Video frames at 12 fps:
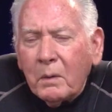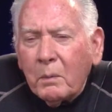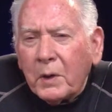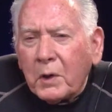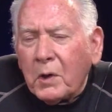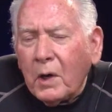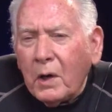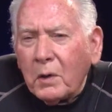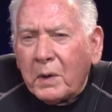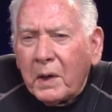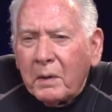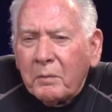when a
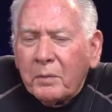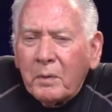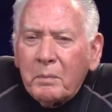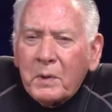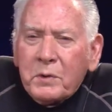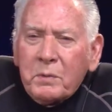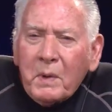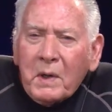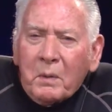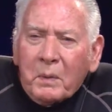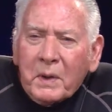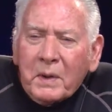call came from Miss
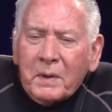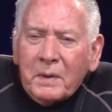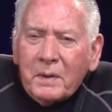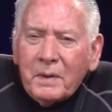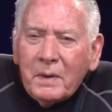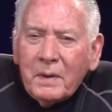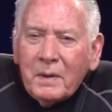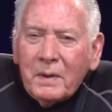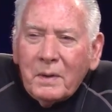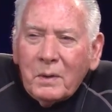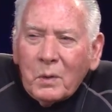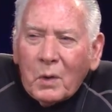Mary,
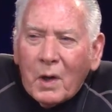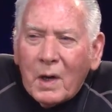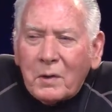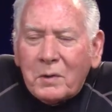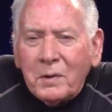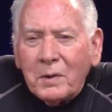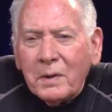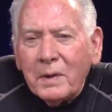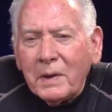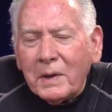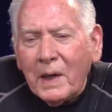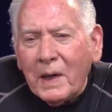who locked her
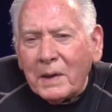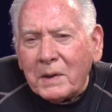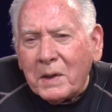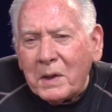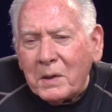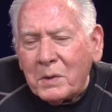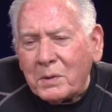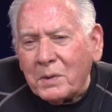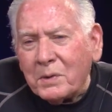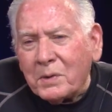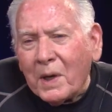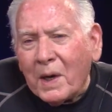car
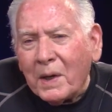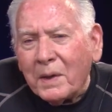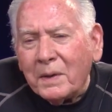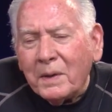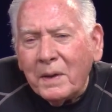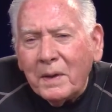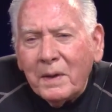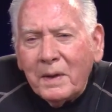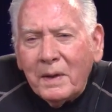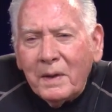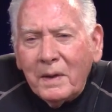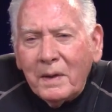keys inside.
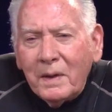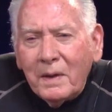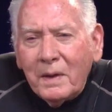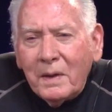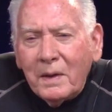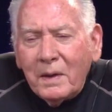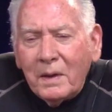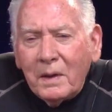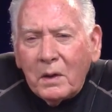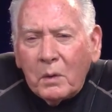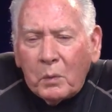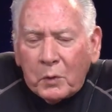
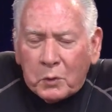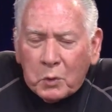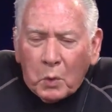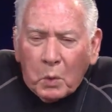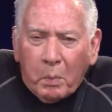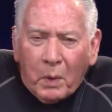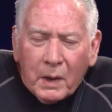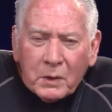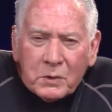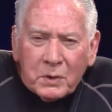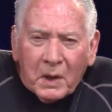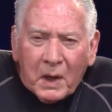With
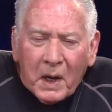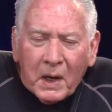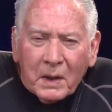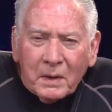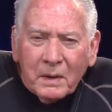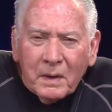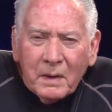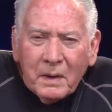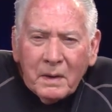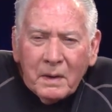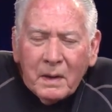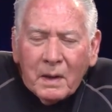toolbox in hand,
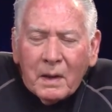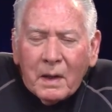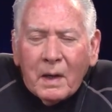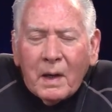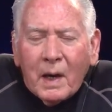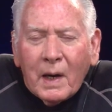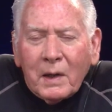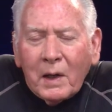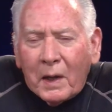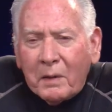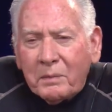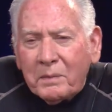
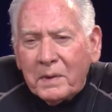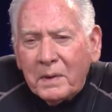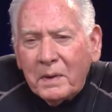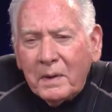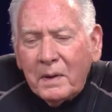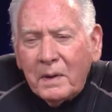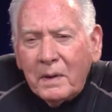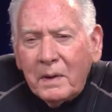I left.